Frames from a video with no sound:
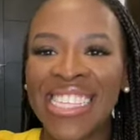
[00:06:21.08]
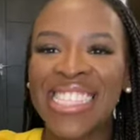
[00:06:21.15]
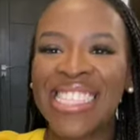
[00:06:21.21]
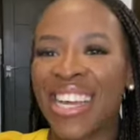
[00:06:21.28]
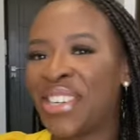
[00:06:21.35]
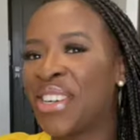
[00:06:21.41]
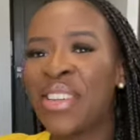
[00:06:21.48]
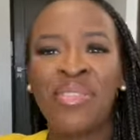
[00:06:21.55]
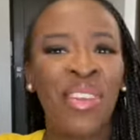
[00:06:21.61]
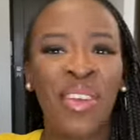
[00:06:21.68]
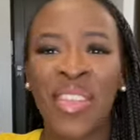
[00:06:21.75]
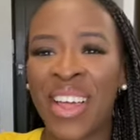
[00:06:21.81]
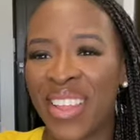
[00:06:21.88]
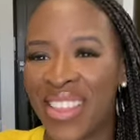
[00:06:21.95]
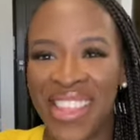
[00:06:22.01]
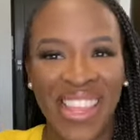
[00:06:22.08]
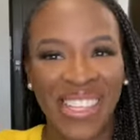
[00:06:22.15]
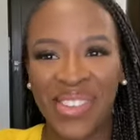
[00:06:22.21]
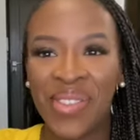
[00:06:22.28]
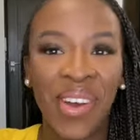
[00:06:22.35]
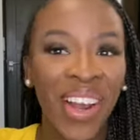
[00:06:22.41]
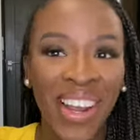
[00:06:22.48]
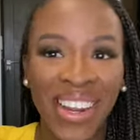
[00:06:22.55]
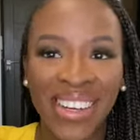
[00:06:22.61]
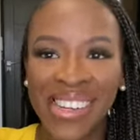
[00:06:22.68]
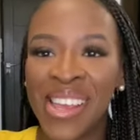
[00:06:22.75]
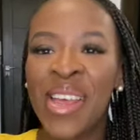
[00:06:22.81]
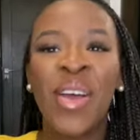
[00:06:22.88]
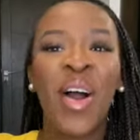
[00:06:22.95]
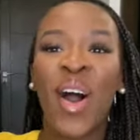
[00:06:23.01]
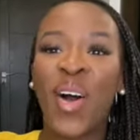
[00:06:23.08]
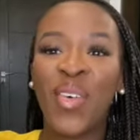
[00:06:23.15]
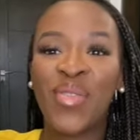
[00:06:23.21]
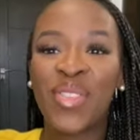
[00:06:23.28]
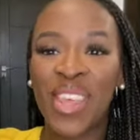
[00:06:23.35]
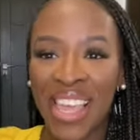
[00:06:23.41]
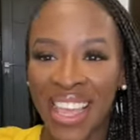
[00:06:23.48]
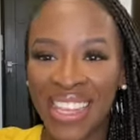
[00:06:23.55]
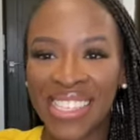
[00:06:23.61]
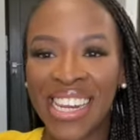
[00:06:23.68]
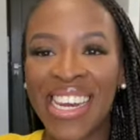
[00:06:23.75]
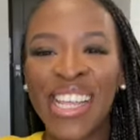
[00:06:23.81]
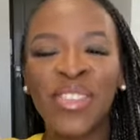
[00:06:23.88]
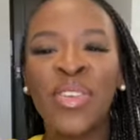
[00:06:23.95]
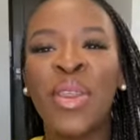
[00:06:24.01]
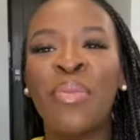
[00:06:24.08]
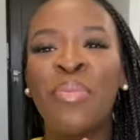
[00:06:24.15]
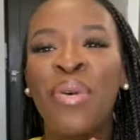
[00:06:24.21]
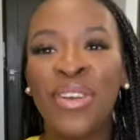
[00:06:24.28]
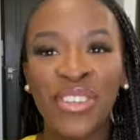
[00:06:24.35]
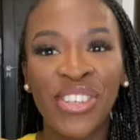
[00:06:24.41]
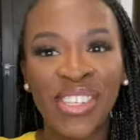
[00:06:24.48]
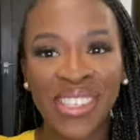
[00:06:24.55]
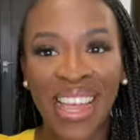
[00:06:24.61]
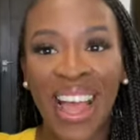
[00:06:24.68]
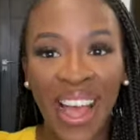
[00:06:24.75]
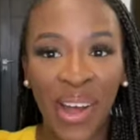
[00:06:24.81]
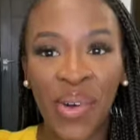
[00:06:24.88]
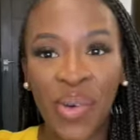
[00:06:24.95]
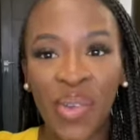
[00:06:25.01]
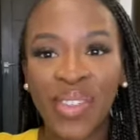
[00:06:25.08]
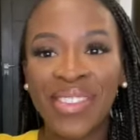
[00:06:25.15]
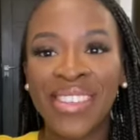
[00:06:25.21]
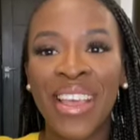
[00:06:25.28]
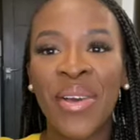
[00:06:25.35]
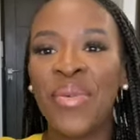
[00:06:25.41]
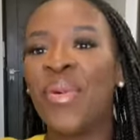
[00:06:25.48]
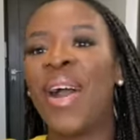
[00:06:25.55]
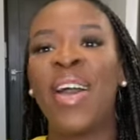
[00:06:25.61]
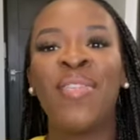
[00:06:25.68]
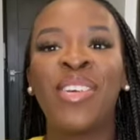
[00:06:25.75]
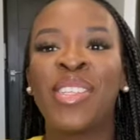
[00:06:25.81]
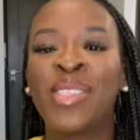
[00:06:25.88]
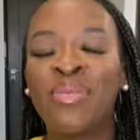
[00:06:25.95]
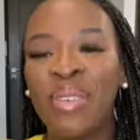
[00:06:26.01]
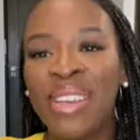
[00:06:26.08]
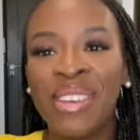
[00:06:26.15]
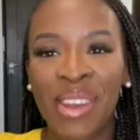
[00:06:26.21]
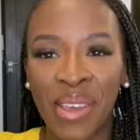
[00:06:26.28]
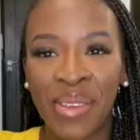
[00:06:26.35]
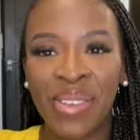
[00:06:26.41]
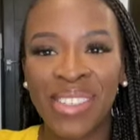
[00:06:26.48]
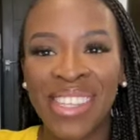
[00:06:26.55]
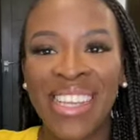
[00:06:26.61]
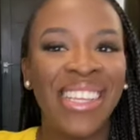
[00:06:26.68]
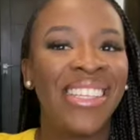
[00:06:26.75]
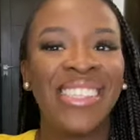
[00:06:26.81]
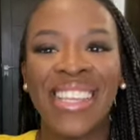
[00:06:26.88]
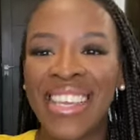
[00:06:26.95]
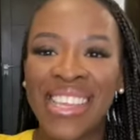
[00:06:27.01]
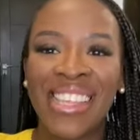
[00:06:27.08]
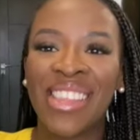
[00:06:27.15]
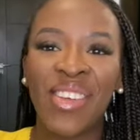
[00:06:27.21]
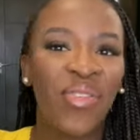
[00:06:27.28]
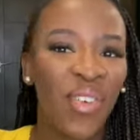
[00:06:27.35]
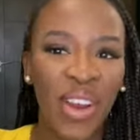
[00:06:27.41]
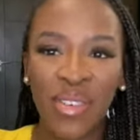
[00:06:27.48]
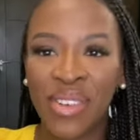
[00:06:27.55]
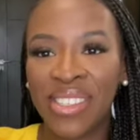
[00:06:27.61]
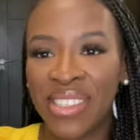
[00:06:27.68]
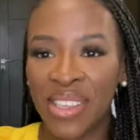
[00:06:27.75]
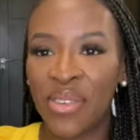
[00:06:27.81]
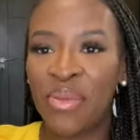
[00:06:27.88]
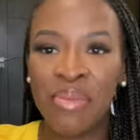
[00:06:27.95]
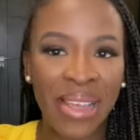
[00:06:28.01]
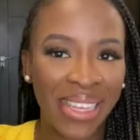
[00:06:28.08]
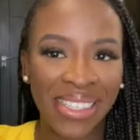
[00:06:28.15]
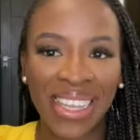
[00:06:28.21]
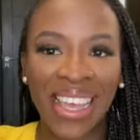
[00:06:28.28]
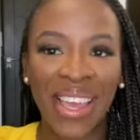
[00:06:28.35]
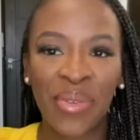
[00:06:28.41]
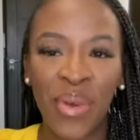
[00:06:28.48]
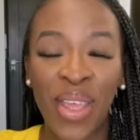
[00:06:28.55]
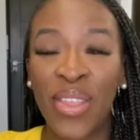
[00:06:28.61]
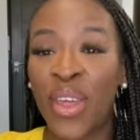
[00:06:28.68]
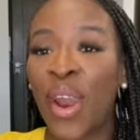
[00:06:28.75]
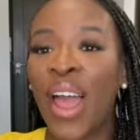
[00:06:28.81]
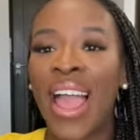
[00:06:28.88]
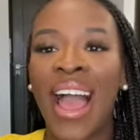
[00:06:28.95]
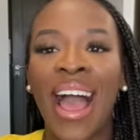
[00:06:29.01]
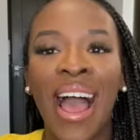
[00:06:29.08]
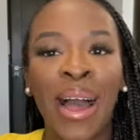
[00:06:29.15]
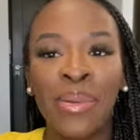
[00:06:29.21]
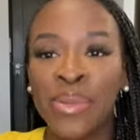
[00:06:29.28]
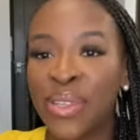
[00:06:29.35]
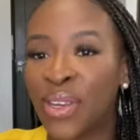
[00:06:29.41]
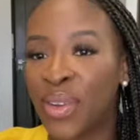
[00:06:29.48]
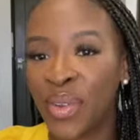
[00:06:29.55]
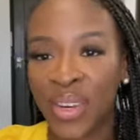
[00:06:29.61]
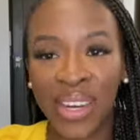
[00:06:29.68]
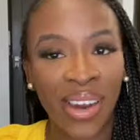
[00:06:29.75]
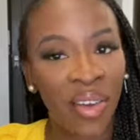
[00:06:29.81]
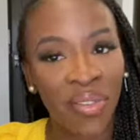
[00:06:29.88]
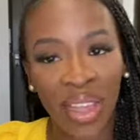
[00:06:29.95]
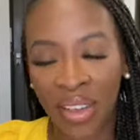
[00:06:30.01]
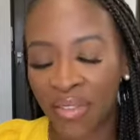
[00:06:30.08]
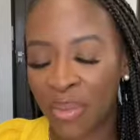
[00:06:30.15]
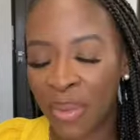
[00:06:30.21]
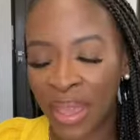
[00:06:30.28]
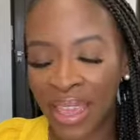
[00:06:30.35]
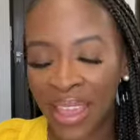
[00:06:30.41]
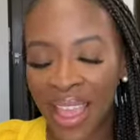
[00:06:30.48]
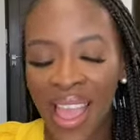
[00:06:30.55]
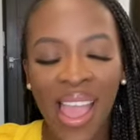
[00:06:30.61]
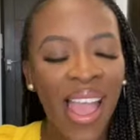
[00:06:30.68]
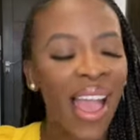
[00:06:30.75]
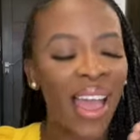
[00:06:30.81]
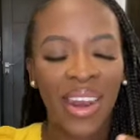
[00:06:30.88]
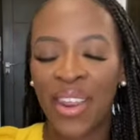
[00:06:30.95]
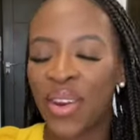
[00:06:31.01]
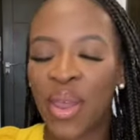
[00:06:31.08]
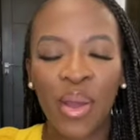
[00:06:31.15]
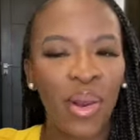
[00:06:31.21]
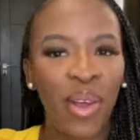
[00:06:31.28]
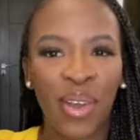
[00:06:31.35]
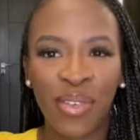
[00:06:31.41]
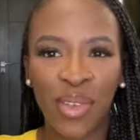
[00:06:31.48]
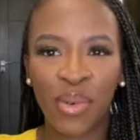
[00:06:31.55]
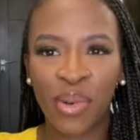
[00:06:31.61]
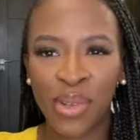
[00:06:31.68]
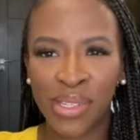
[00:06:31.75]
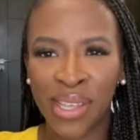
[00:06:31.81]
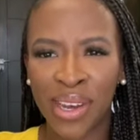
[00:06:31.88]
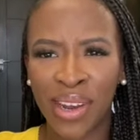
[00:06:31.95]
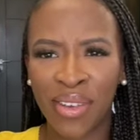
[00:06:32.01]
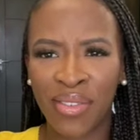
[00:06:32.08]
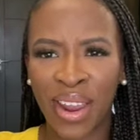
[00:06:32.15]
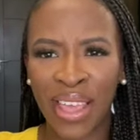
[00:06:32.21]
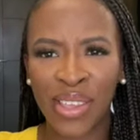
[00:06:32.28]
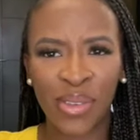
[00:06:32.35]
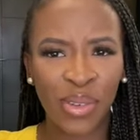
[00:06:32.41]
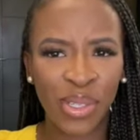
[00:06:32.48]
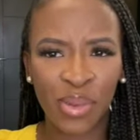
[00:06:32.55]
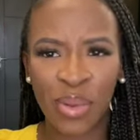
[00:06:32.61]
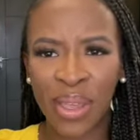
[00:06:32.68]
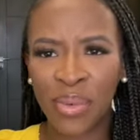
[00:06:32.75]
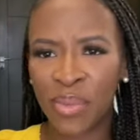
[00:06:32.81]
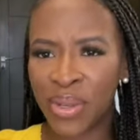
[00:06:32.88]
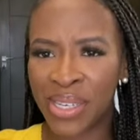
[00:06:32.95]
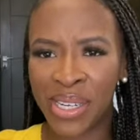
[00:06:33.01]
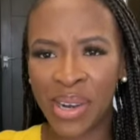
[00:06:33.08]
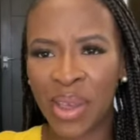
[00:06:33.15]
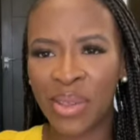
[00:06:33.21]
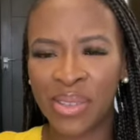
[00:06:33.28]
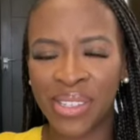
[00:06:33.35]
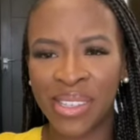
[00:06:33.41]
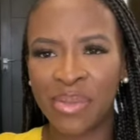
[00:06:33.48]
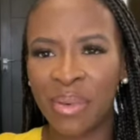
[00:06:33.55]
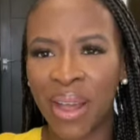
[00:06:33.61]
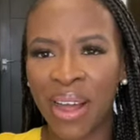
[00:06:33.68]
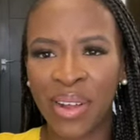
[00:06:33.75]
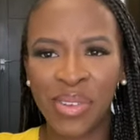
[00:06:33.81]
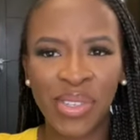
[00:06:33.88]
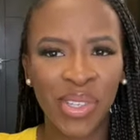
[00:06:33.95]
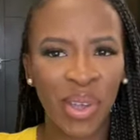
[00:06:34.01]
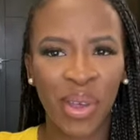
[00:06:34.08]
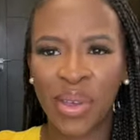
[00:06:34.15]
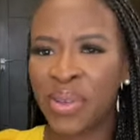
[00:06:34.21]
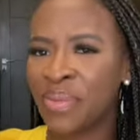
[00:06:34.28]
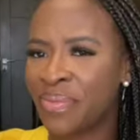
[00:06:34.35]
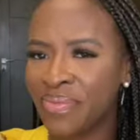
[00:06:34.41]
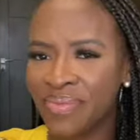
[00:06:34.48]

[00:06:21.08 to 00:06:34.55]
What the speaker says: I don't even know if that's a word, of this literally pushes out whatever sweet notes is in the fragrance that you're mixing it with, and I absolutely love that for me. And I know a lot of you also love like your sweet woody notes as well, so